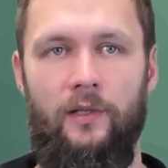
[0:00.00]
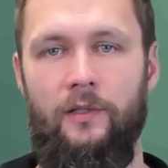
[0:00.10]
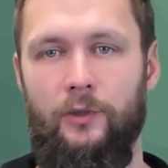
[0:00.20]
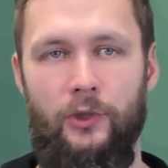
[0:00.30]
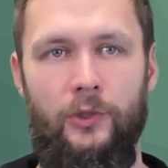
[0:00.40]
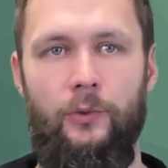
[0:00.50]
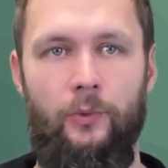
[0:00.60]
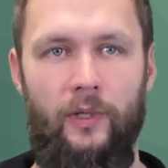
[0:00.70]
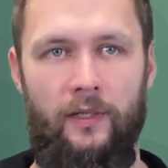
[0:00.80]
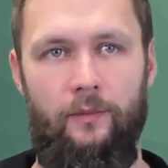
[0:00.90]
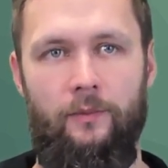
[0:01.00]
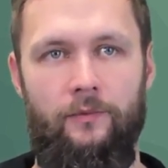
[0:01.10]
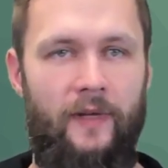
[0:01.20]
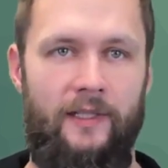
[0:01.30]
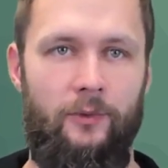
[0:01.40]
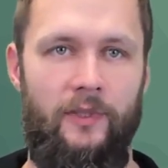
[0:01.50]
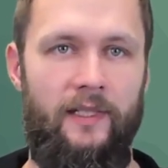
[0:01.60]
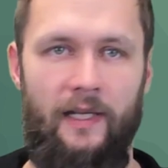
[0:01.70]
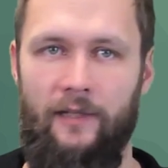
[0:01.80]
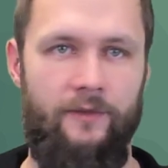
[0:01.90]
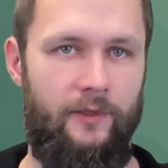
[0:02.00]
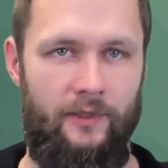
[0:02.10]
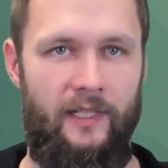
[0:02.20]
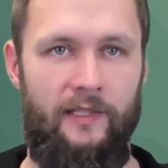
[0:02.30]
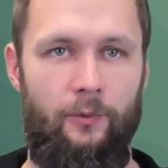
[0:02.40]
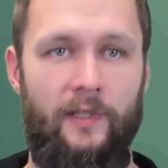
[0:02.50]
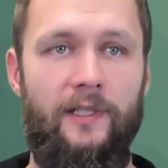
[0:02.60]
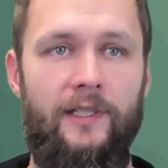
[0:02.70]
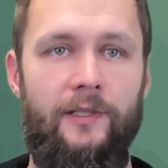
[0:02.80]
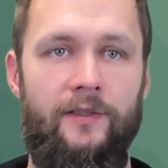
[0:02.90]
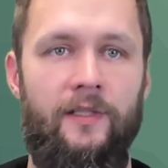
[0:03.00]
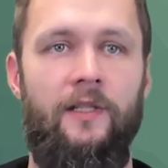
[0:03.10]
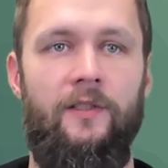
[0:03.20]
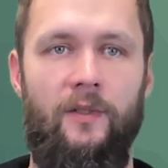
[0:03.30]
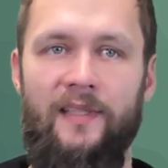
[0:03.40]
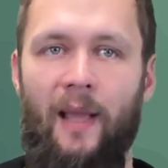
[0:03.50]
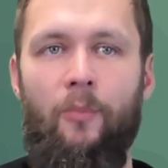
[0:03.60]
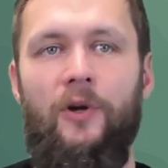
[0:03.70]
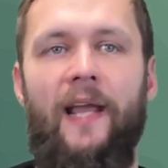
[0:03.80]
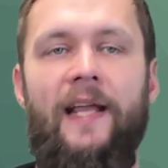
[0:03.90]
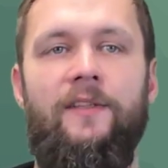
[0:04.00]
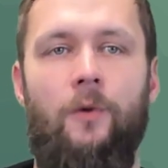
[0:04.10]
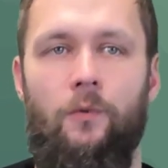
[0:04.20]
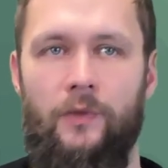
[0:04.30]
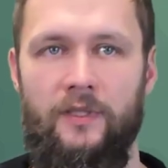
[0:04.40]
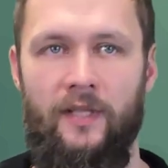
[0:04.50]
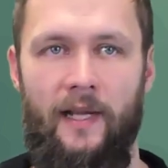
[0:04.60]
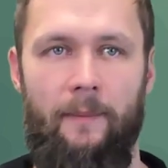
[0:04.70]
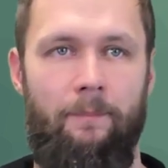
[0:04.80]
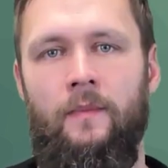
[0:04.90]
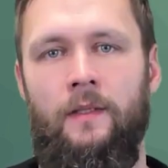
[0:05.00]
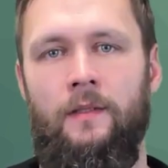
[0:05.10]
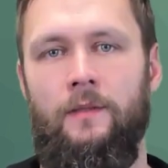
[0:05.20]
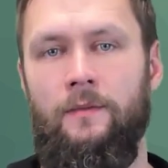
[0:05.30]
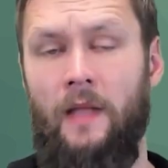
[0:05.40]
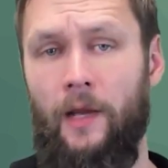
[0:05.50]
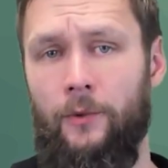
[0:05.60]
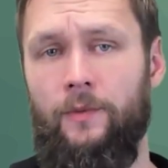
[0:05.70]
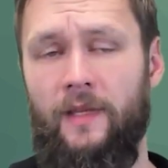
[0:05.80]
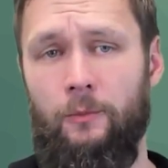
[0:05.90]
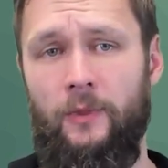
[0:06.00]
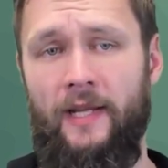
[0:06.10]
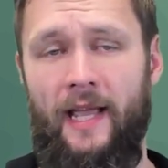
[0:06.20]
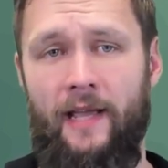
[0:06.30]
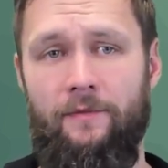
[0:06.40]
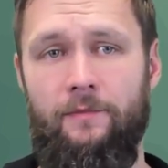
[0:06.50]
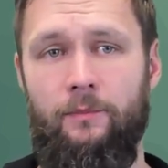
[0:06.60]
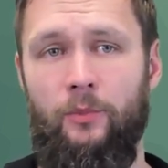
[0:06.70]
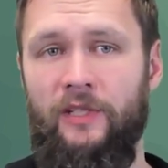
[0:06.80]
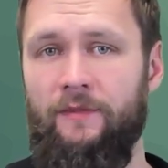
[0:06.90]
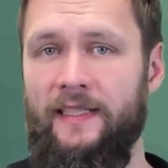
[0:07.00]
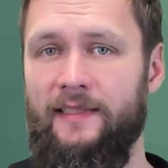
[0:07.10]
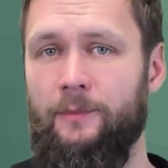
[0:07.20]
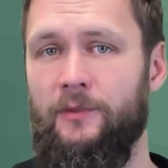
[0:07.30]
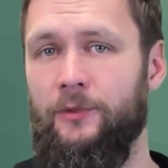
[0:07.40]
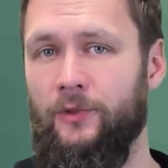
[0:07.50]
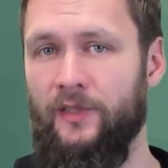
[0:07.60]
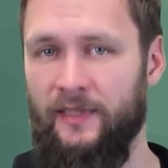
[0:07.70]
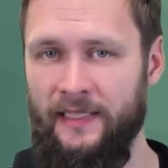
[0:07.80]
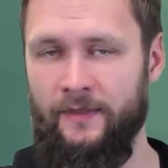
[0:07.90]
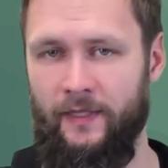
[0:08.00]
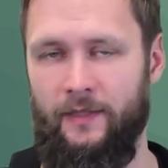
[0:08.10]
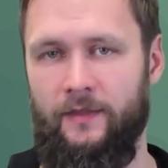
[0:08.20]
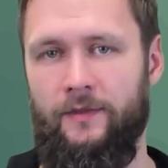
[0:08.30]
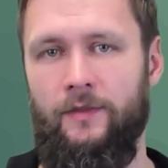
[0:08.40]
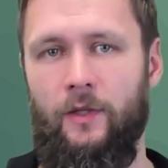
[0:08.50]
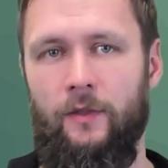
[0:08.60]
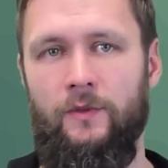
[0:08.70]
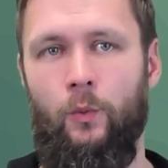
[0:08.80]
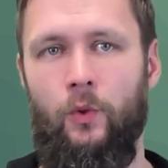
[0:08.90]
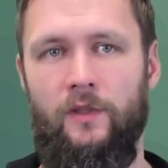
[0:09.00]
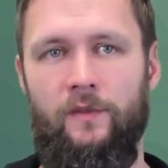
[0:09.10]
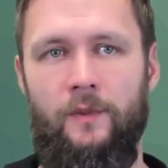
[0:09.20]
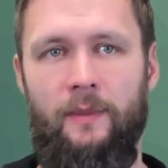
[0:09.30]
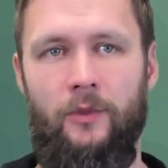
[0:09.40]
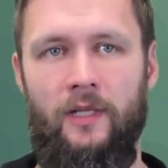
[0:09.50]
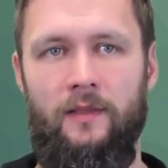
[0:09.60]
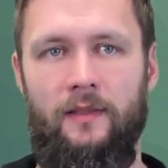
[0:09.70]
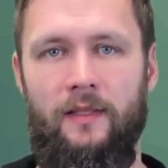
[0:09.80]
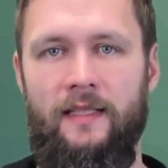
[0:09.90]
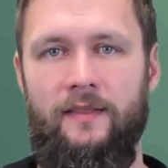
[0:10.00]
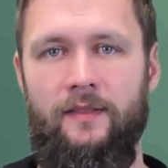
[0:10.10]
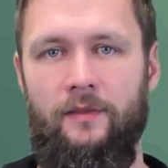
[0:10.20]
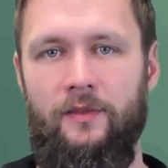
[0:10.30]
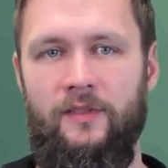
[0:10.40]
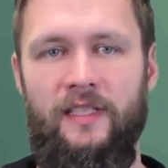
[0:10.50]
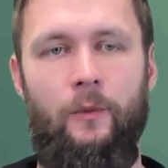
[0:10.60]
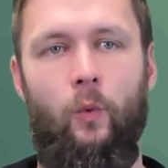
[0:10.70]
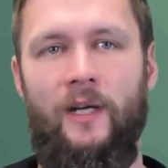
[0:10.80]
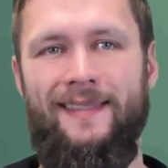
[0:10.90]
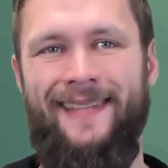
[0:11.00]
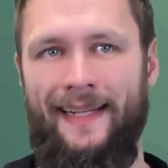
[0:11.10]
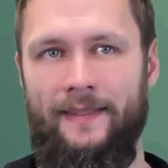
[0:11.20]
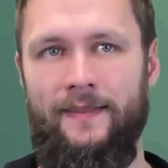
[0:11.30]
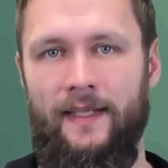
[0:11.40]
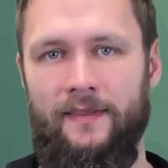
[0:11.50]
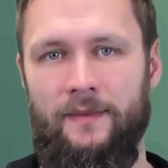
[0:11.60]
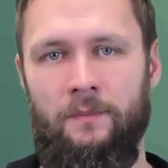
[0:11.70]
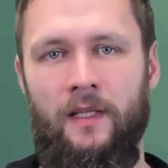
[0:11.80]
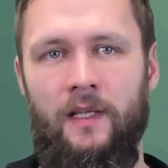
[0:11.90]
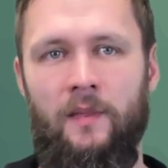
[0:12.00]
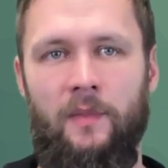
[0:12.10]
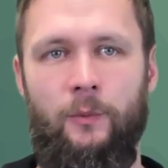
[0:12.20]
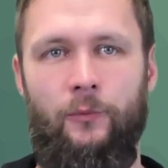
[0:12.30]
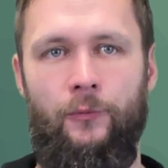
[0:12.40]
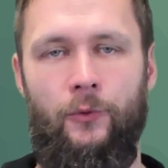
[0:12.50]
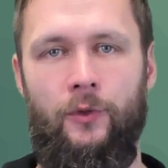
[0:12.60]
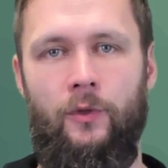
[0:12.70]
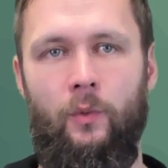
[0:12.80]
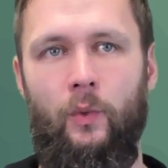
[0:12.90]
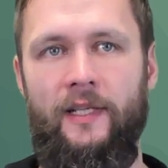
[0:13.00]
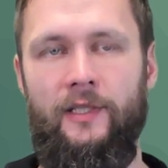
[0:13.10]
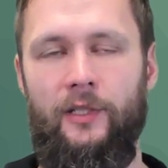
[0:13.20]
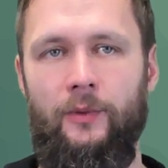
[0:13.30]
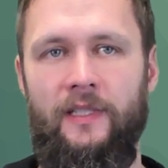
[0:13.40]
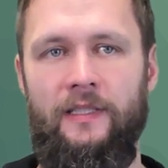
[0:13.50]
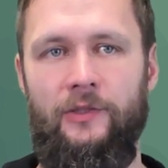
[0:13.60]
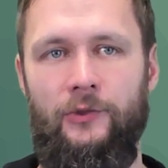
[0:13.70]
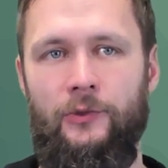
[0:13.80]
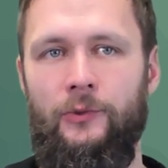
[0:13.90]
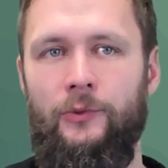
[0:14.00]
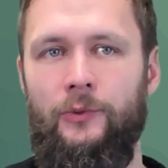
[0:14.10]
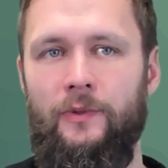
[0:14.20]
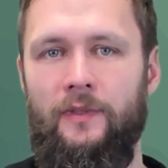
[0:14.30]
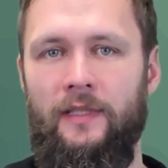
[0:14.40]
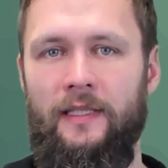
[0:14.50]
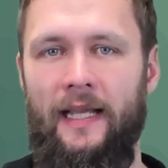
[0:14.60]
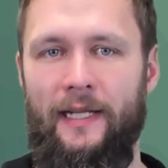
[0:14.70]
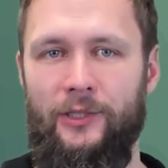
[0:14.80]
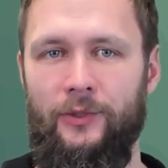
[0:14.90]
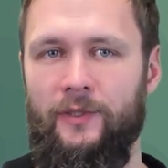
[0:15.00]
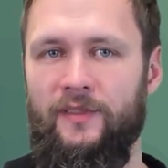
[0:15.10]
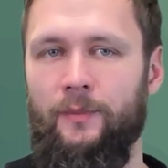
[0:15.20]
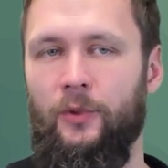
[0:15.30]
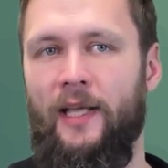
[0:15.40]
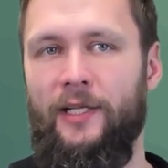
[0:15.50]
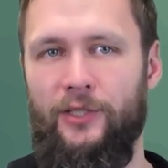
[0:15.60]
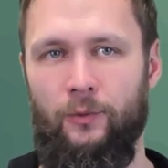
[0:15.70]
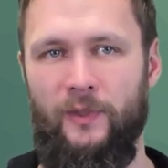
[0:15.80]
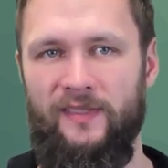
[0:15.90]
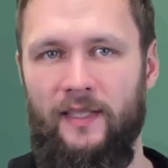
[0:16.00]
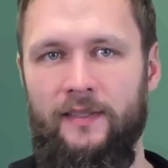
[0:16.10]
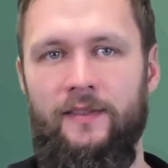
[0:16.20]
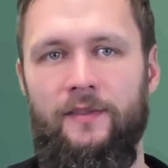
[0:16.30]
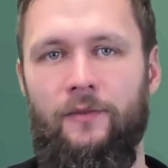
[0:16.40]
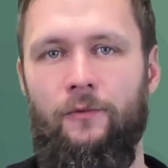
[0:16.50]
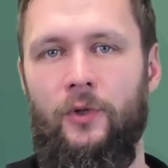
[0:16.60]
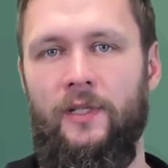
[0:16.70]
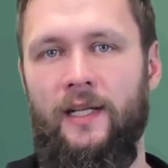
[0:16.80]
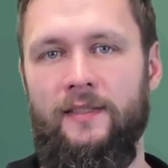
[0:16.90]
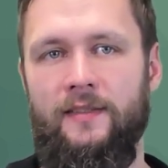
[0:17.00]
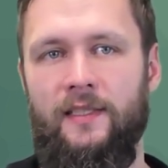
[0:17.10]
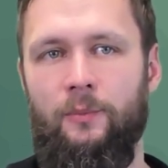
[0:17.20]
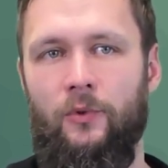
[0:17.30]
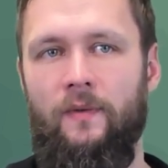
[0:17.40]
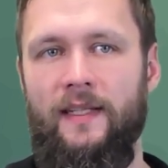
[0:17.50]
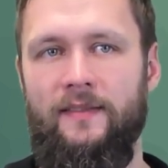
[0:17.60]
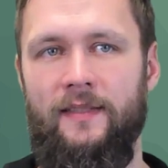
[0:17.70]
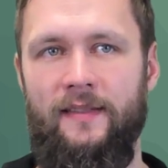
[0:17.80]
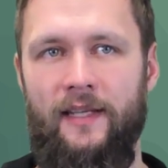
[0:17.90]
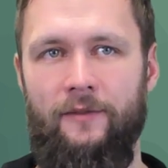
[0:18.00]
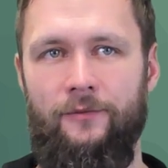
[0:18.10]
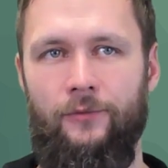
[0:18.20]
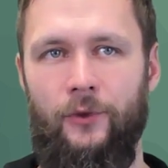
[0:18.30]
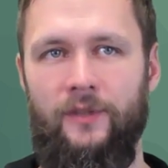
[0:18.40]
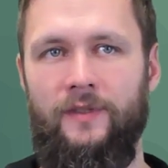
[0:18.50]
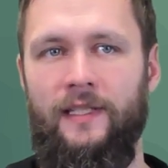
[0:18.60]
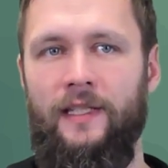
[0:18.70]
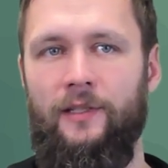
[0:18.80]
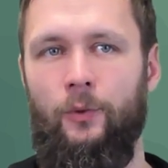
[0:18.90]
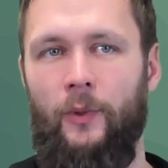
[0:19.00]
new factory after 10, 20 years, so it depreciates over time. Now that we have briefly dipped into the details of the World3 model, let's see what it tells us. But before we go into the actual simulation results, the forecast that it provides, let's have first a quick